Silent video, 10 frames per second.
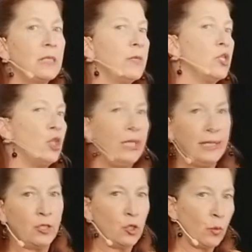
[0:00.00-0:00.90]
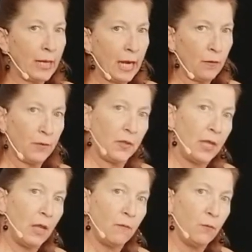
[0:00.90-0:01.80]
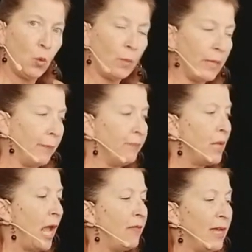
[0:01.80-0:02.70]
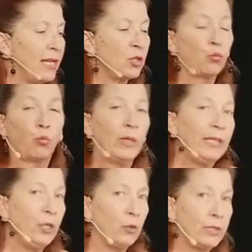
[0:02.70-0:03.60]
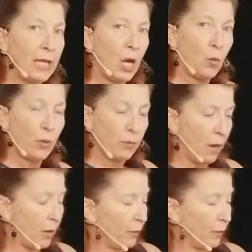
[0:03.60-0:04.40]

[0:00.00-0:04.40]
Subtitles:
the machine is doing everything for me. And that is really going to help with my